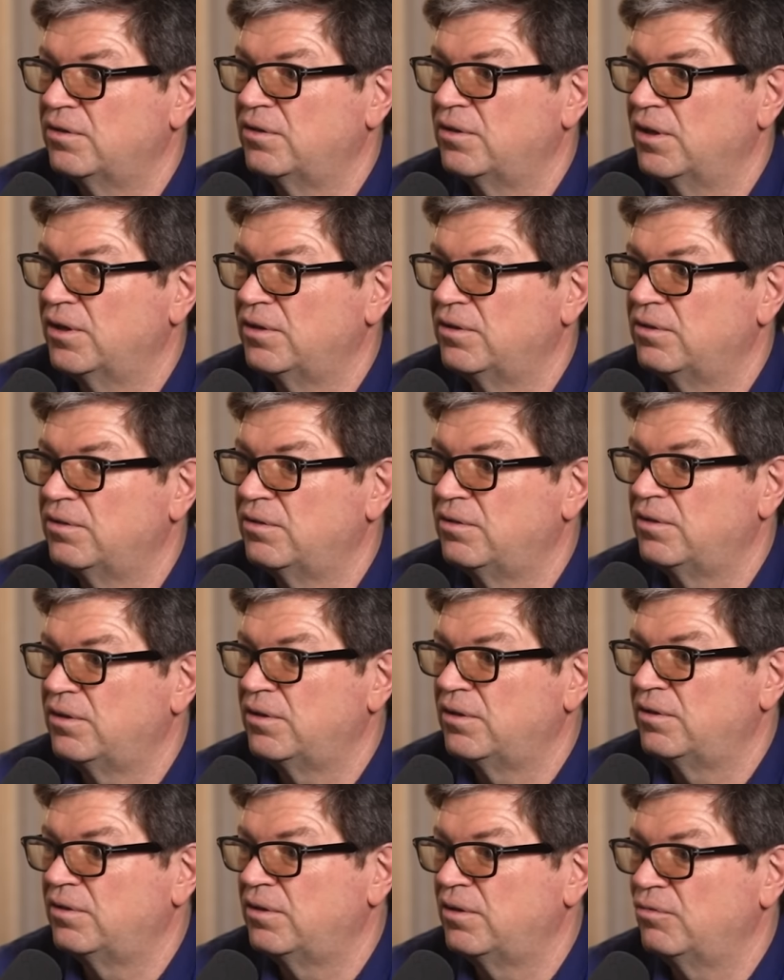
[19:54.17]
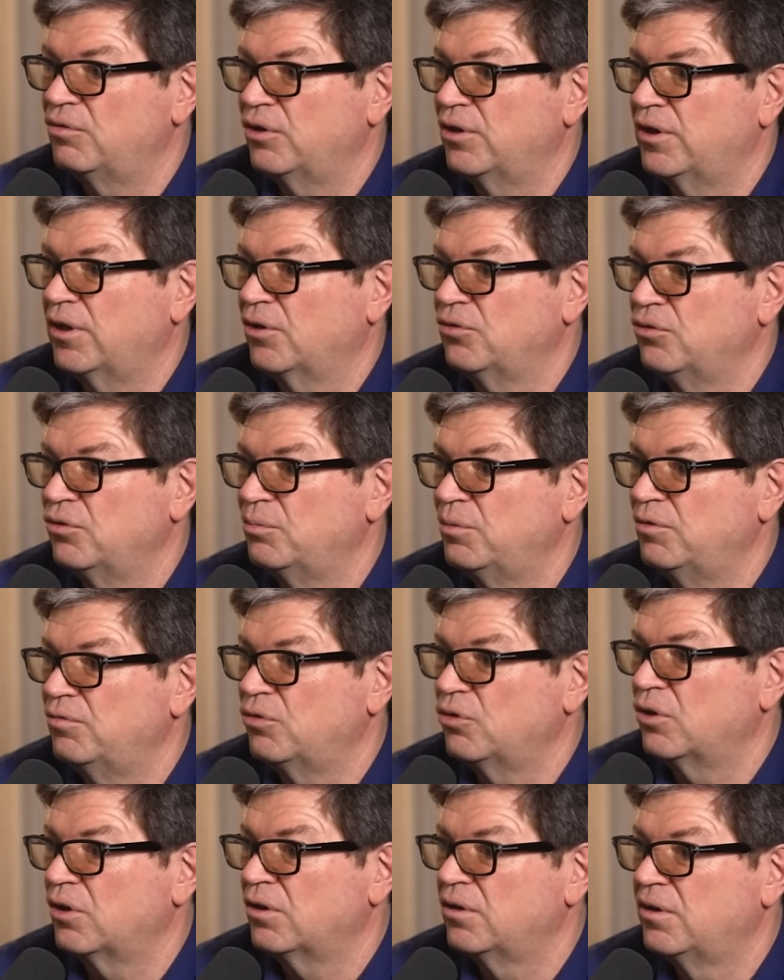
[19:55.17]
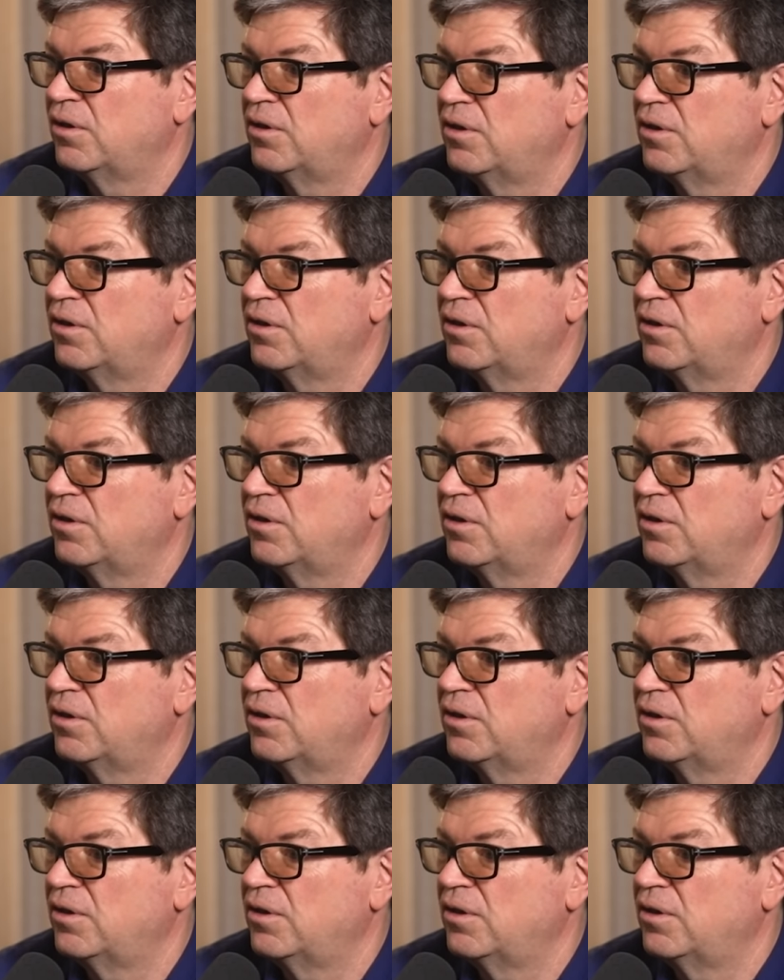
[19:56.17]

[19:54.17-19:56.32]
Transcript: that they never encountered before.